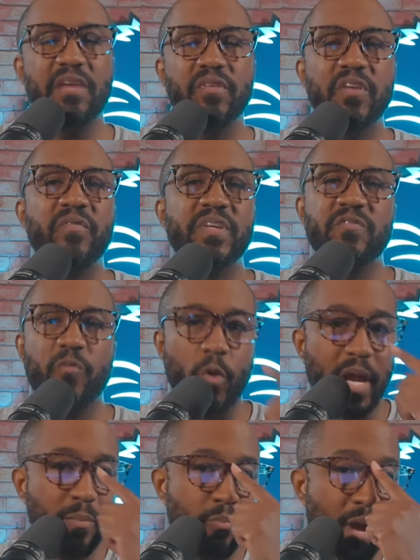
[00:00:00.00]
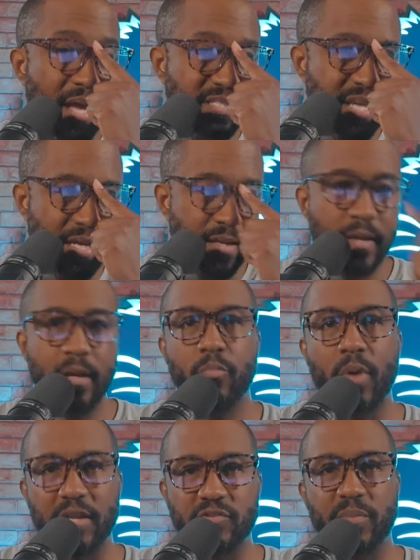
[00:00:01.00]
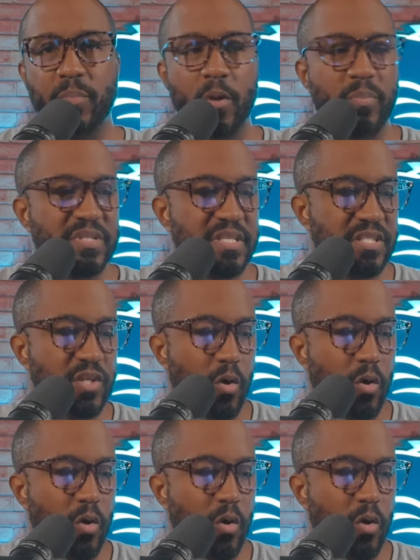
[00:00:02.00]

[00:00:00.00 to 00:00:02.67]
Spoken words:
even if it's for a project purposes.